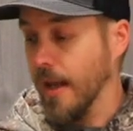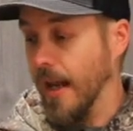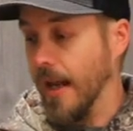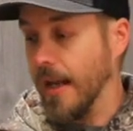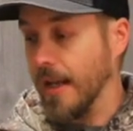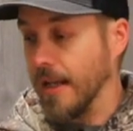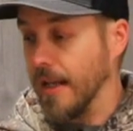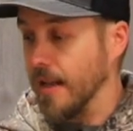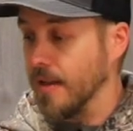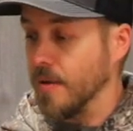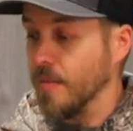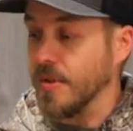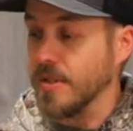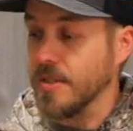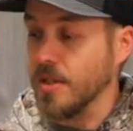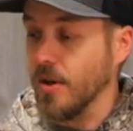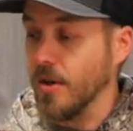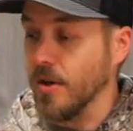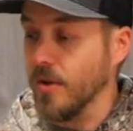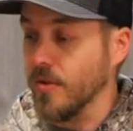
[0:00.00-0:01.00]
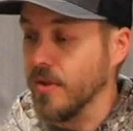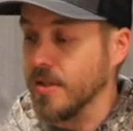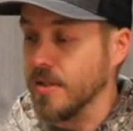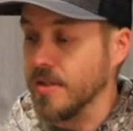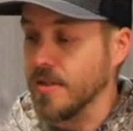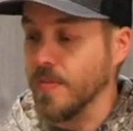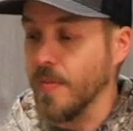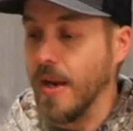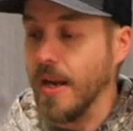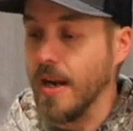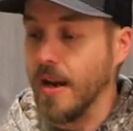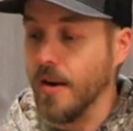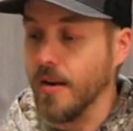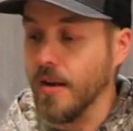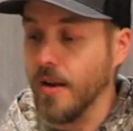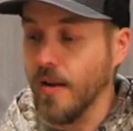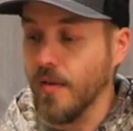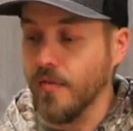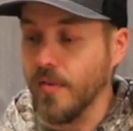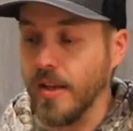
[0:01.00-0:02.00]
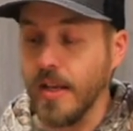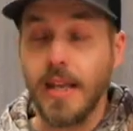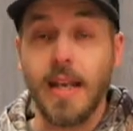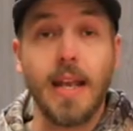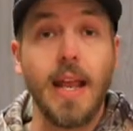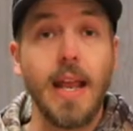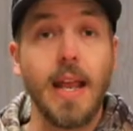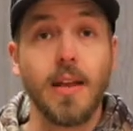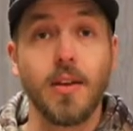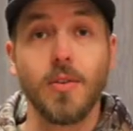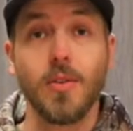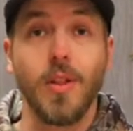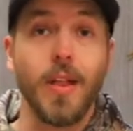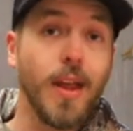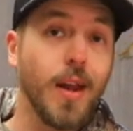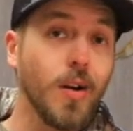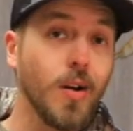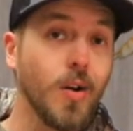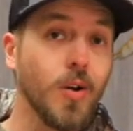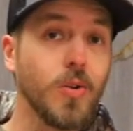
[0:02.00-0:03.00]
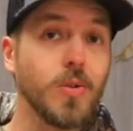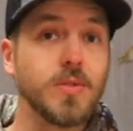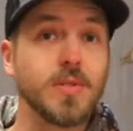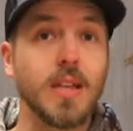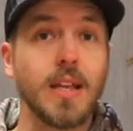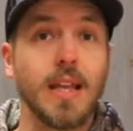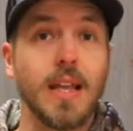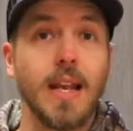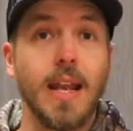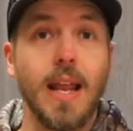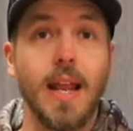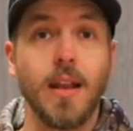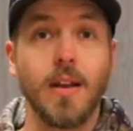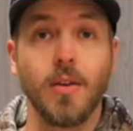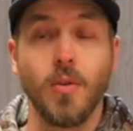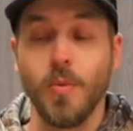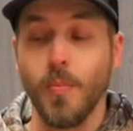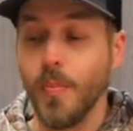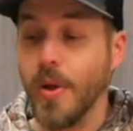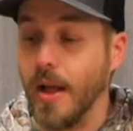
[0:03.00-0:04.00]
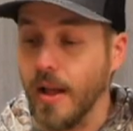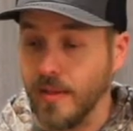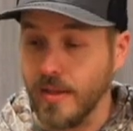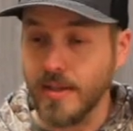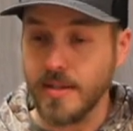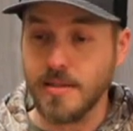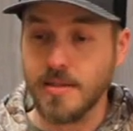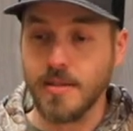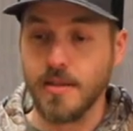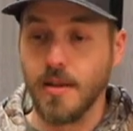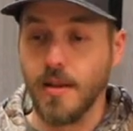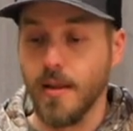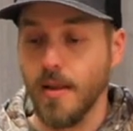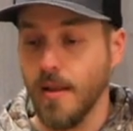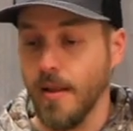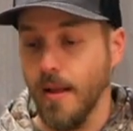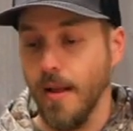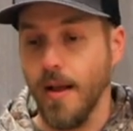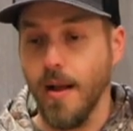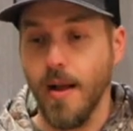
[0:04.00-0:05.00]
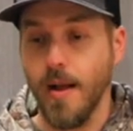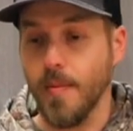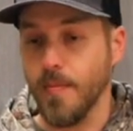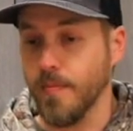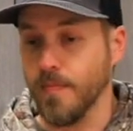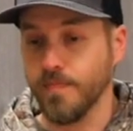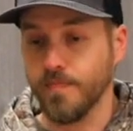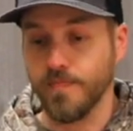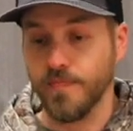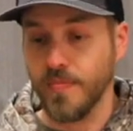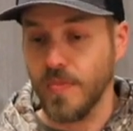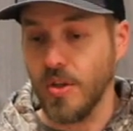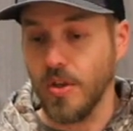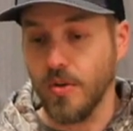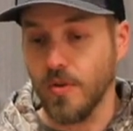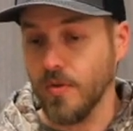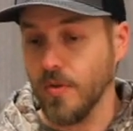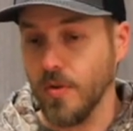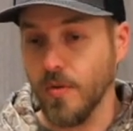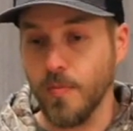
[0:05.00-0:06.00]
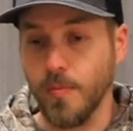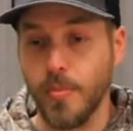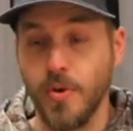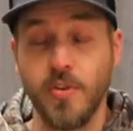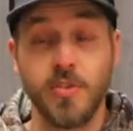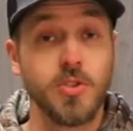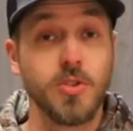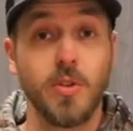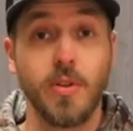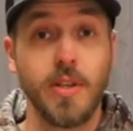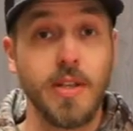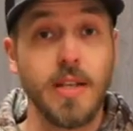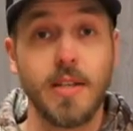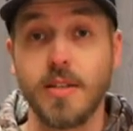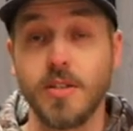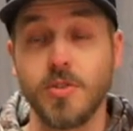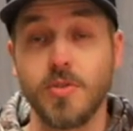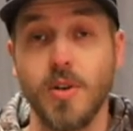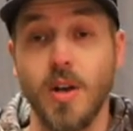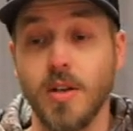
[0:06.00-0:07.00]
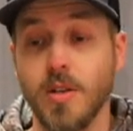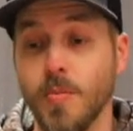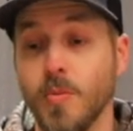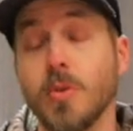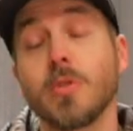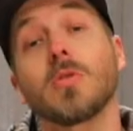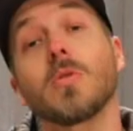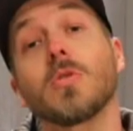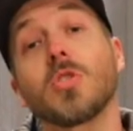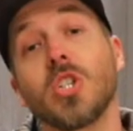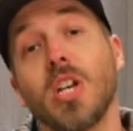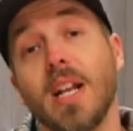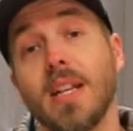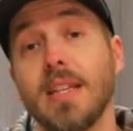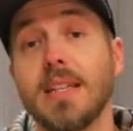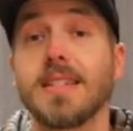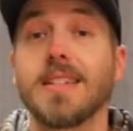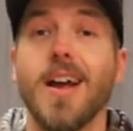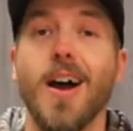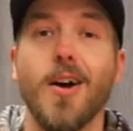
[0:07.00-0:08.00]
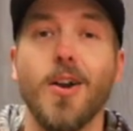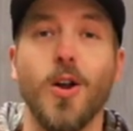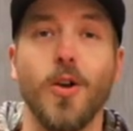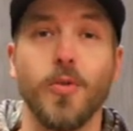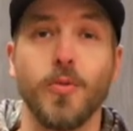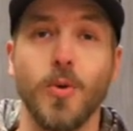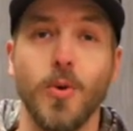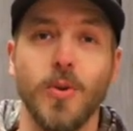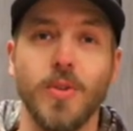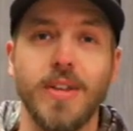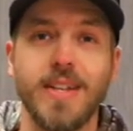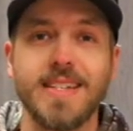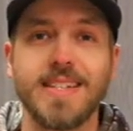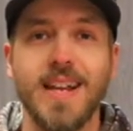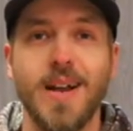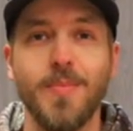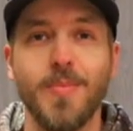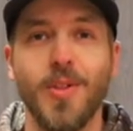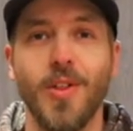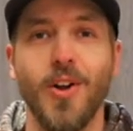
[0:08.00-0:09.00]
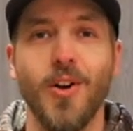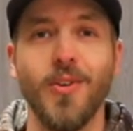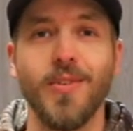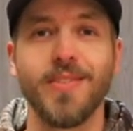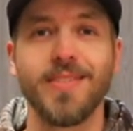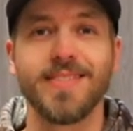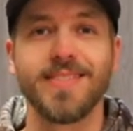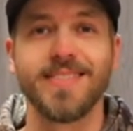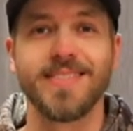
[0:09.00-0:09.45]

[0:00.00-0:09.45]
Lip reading: And again, the material this is made out of, it can handle arrows, it can handle pellets. They're virtually indestructible. So check these out. I'll throw a link down below.